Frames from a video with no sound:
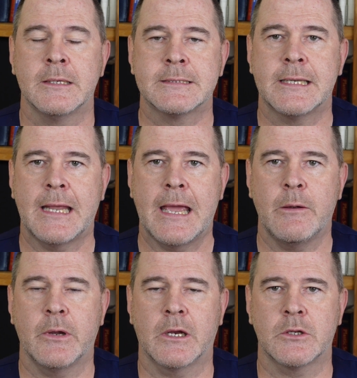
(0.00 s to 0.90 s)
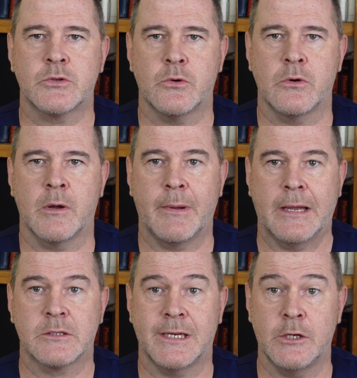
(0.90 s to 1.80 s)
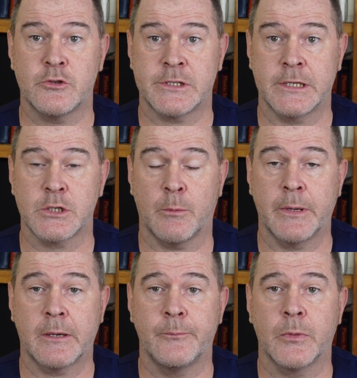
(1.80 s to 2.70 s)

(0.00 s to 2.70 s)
Today we're going to talk about an interesting topic